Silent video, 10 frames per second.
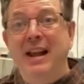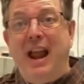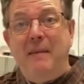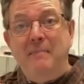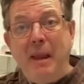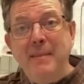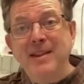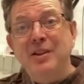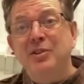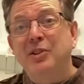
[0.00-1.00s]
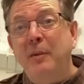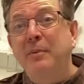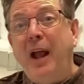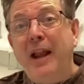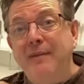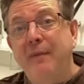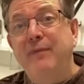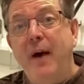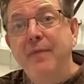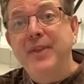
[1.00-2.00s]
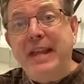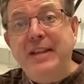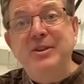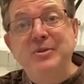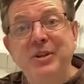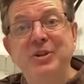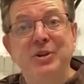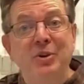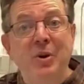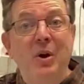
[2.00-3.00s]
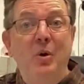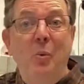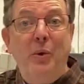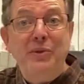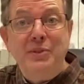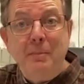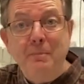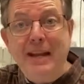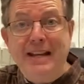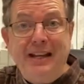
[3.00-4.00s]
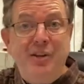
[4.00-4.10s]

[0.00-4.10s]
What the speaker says: And maybe there's some kind of a fun thing you can do with some media.